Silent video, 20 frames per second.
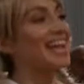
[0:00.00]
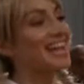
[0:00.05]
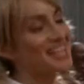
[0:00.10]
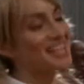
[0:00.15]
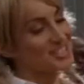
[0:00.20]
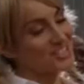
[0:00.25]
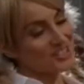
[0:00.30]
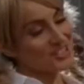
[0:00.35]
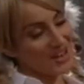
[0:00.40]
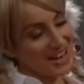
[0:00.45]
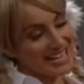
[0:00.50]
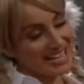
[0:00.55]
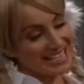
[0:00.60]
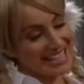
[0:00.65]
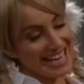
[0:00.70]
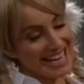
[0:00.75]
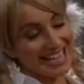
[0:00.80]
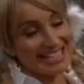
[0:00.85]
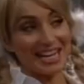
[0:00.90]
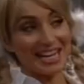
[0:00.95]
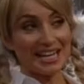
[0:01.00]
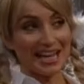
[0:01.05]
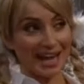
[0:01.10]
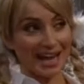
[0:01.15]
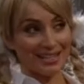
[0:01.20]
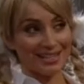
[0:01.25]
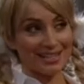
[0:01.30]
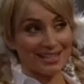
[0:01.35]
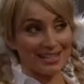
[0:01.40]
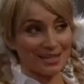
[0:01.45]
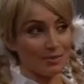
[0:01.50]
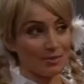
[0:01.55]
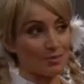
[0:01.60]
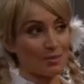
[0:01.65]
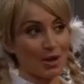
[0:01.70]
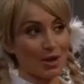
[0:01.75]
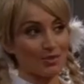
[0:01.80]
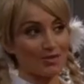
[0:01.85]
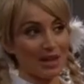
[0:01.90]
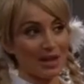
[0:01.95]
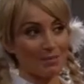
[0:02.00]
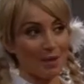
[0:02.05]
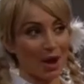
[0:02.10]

It's Tracy's 90s themed birthday